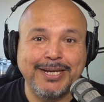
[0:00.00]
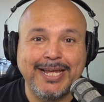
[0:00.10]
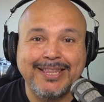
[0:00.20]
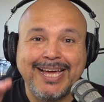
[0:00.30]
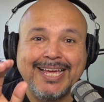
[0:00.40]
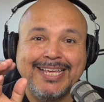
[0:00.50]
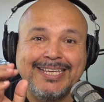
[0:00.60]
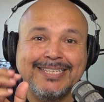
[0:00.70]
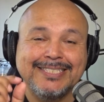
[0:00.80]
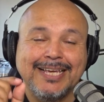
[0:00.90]
Now, that
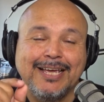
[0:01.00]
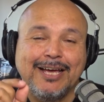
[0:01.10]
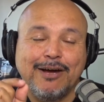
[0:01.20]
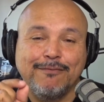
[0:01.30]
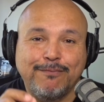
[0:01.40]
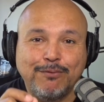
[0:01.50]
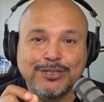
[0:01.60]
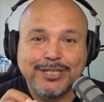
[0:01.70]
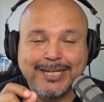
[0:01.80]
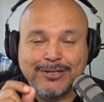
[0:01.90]
is
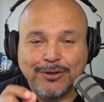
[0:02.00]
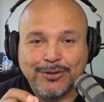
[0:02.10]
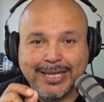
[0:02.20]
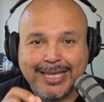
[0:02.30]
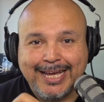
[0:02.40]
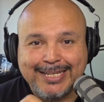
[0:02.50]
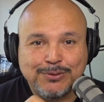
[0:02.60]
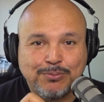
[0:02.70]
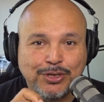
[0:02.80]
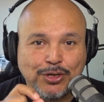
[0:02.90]
unfortunately not the
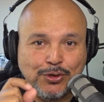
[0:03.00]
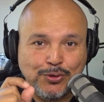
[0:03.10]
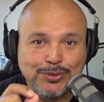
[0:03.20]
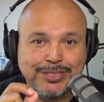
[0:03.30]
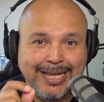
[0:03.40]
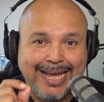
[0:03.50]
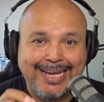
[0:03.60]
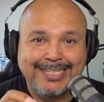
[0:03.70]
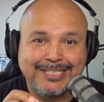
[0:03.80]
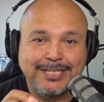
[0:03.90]
case when you use the
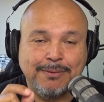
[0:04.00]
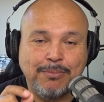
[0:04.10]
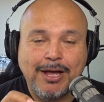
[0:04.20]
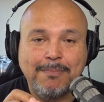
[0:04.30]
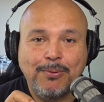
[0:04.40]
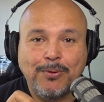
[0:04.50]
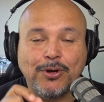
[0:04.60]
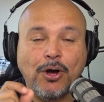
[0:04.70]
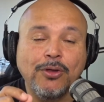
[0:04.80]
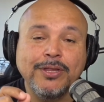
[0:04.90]
HDMI port.
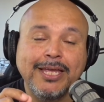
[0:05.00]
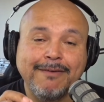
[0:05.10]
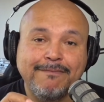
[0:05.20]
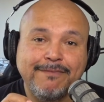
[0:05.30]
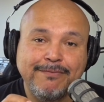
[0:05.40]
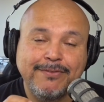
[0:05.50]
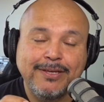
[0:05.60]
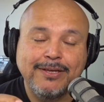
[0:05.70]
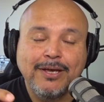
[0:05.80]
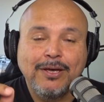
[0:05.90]
On the
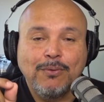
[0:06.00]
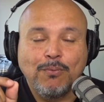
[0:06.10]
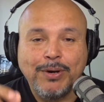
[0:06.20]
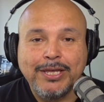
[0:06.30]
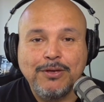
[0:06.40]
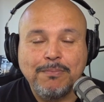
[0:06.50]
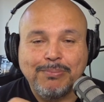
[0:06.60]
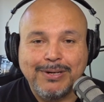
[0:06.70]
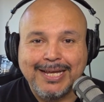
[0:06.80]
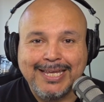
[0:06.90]
M50, when you
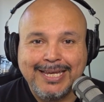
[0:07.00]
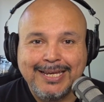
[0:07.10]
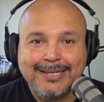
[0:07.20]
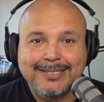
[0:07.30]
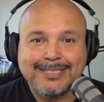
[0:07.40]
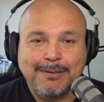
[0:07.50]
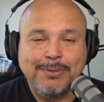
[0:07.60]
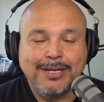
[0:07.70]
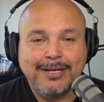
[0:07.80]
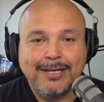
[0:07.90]
plug in
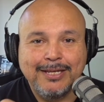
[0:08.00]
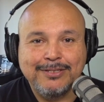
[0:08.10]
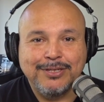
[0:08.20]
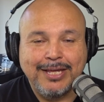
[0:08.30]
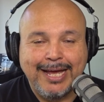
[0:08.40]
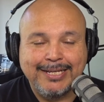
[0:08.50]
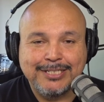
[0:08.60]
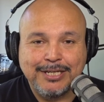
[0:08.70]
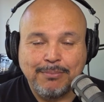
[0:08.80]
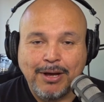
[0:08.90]
something into the
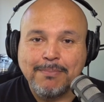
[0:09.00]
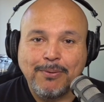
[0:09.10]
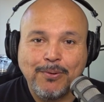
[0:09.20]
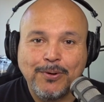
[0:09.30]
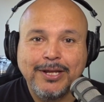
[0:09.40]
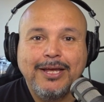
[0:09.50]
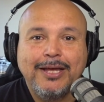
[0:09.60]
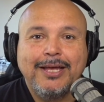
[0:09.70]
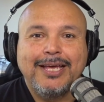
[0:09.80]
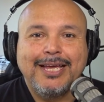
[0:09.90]
HDMI port,
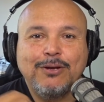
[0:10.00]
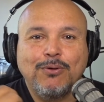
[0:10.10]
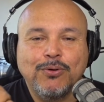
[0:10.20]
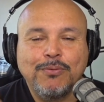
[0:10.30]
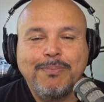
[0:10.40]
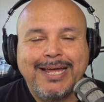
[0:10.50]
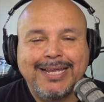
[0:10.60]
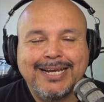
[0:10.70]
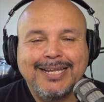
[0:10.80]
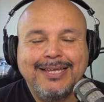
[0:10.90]
it
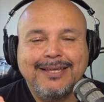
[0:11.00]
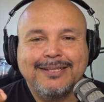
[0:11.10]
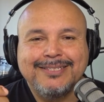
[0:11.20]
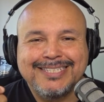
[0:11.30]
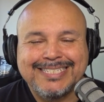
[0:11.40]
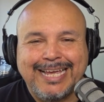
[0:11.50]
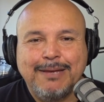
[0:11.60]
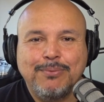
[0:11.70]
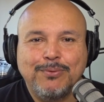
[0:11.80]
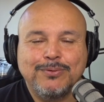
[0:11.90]
automatically
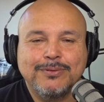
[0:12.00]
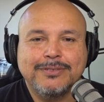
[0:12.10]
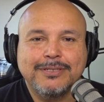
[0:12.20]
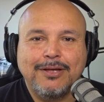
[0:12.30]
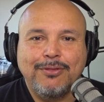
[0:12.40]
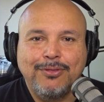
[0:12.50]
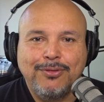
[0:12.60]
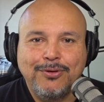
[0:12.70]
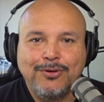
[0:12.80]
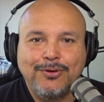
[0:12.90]
disables
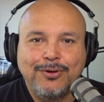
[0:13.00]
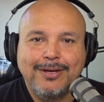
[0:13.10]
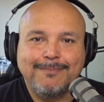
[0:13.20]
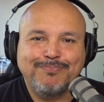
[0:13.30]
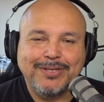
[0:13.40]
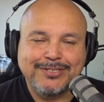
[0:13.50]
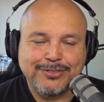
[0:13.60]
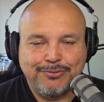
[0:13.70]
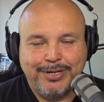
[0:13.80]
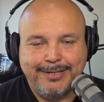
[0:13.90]
the
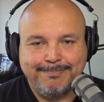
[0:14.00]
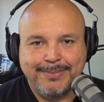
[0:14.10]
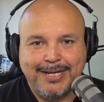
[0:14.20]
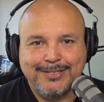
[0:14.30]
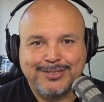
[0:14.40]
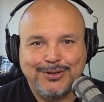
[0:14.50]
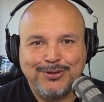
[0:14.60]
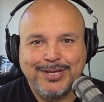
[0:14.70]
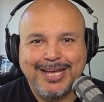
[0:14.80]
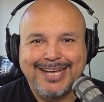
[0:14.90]
screen. And so you
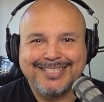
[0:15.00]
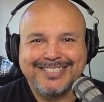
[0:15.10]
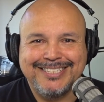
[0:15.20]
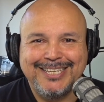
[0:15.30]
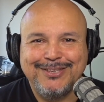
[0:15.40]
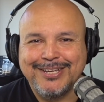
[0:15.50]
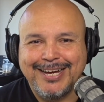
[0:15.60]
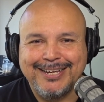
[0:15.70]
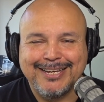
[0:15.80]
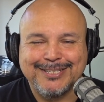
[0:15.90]
can't
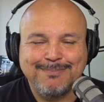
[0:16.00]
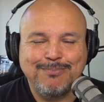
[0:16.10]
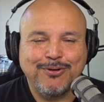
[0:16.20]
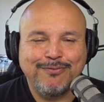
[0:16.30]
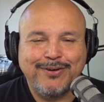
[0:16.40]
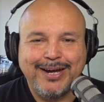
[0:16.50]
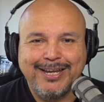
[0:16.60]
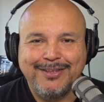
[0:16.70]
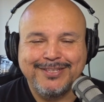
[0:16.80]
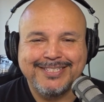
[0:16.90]
actually modify
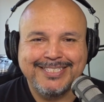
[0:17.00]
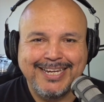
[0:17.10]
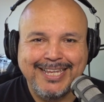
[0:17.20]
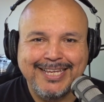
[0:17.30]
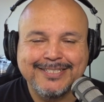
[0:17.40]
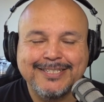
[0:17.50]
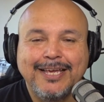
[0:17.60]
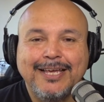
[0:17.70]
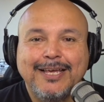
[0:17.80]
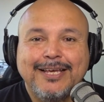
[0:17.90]
any of the settings.
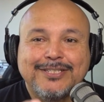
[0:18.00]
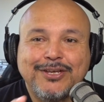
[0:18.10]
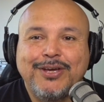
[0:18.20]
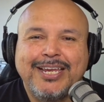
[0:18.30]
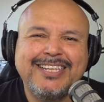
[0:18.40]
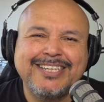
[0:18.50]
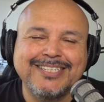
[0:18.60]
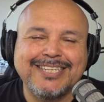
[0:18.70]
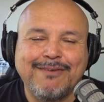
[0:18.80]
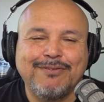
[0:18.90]
So it
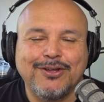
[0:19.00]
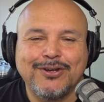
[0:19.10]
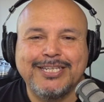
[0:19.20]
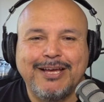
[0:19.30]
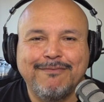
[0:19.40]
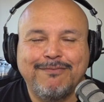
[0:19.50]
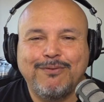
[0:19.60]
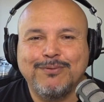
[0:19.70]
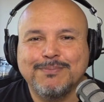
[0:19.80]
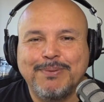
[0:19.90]
does have a lot of
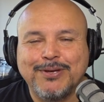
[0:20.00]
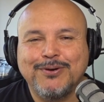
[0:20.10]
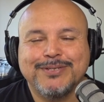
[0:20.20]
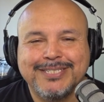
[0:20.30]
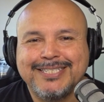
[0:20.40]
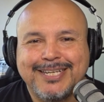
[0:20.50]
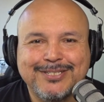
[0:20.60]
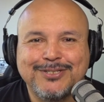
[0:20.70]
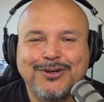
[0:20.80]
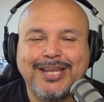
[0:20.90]
downfalls because it does
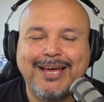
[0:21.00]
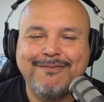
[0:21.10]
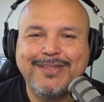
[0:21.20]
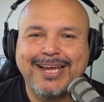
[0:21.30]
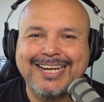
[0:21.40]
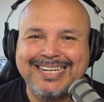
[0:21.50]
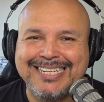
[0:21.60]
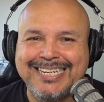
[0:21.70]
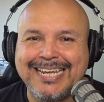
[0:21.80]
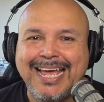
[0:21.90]
not have that
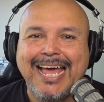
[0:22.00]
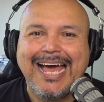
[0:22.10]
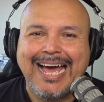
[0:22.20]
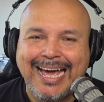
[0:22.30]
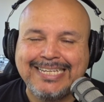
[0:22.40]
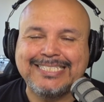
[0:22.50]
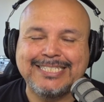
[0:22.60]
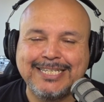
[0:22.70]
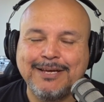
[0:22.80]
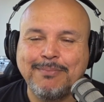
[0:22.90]
clean
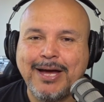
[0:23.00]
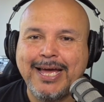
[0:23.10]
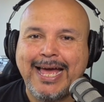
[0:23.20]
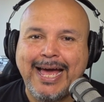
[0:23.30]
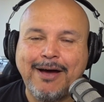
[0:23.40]
HDMI out.